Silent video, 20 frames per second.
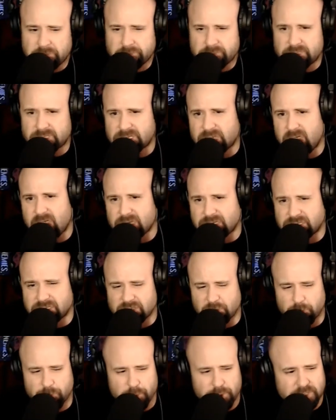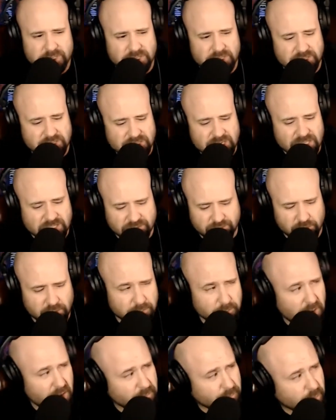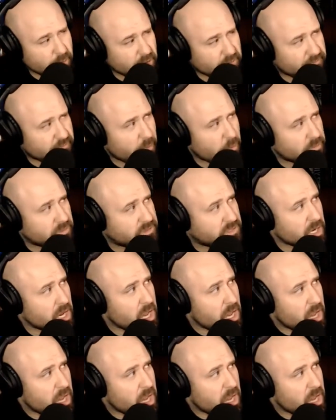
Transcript: The sky is still pretty successful in my book, folks,